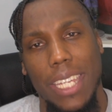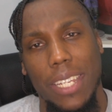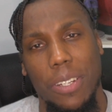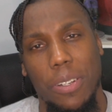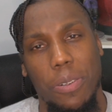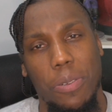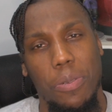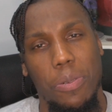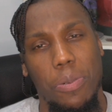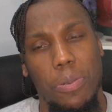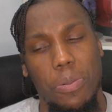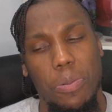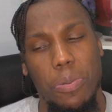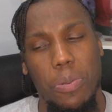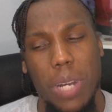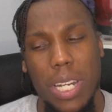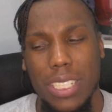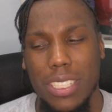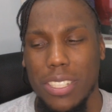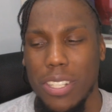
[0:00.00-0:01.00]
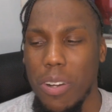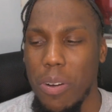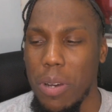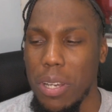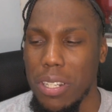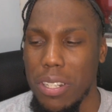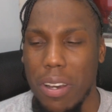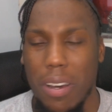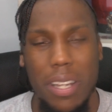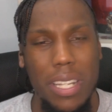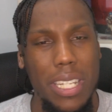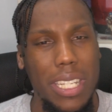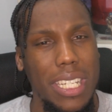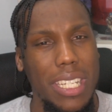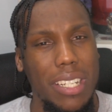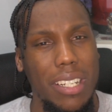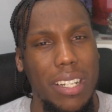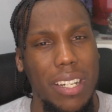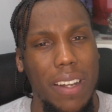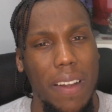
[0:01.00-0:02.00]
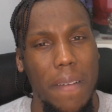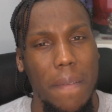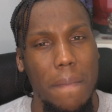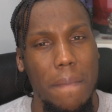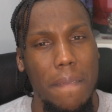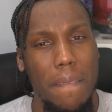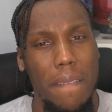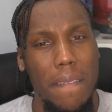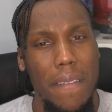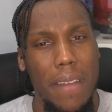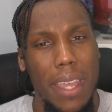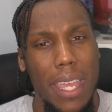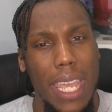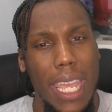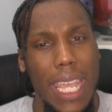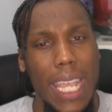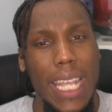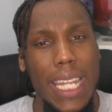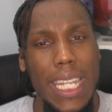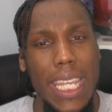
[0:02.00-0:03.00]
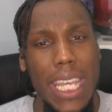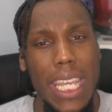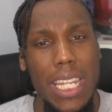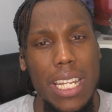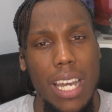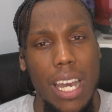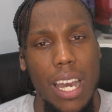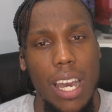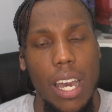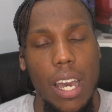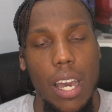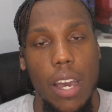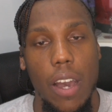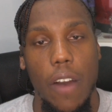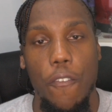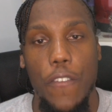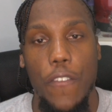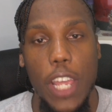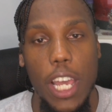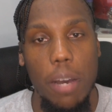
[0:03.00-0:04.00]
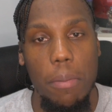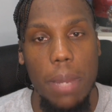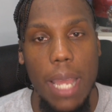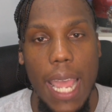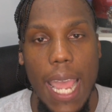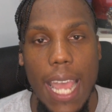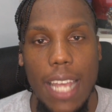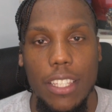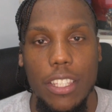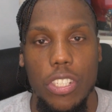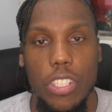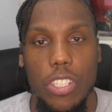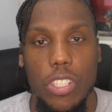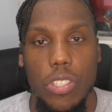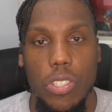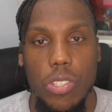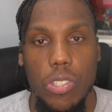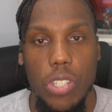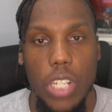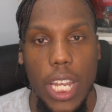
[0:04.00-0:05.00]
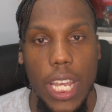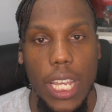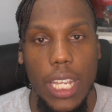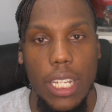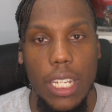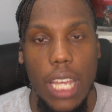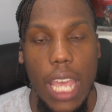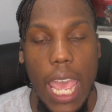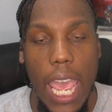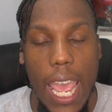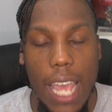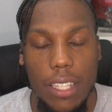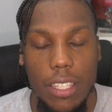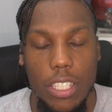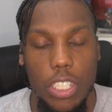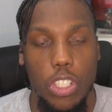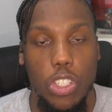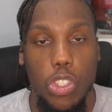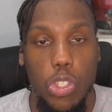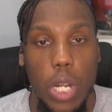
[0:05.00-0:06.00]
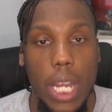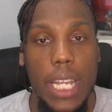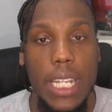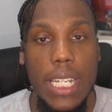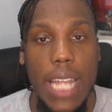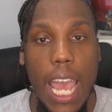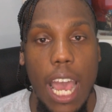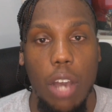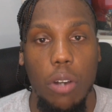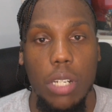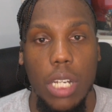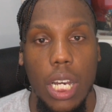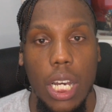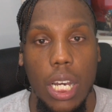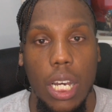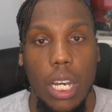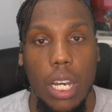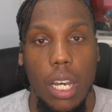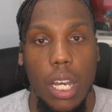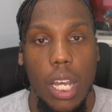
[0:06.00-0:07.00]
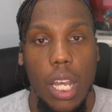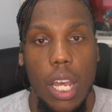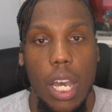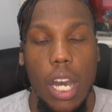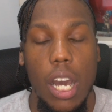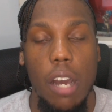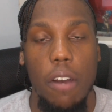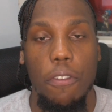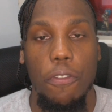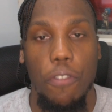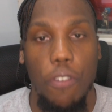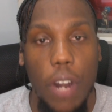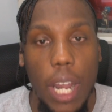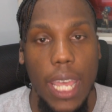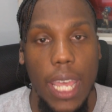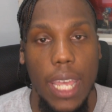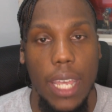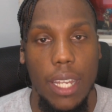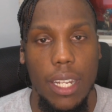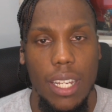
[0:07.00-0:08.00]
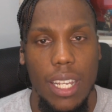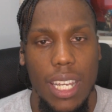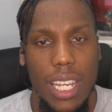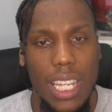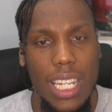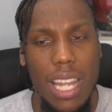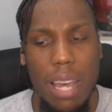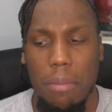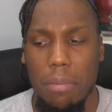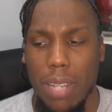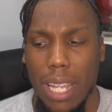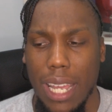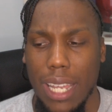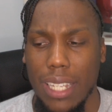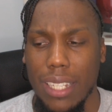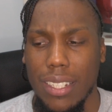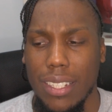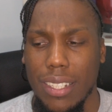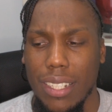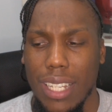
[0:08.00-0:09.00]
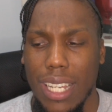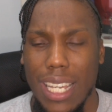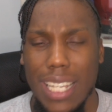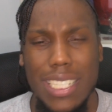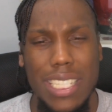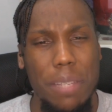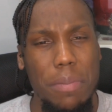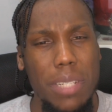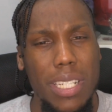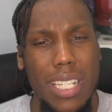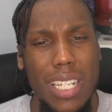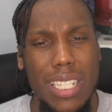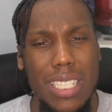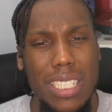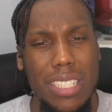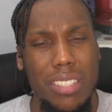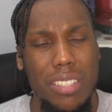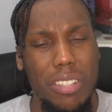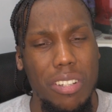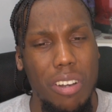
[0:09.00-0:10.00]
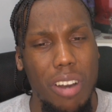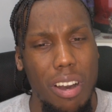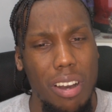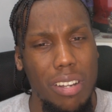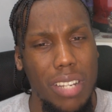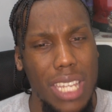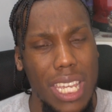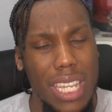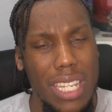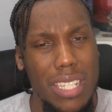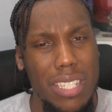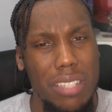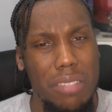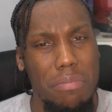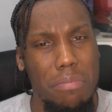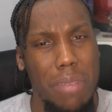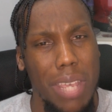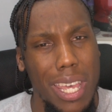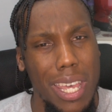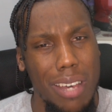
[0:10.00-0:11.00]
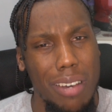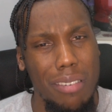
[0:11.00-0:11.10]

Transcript: what's going on here? And then Velma had to straighten out Fred. And I'm like, is it because he's a Caucasian male?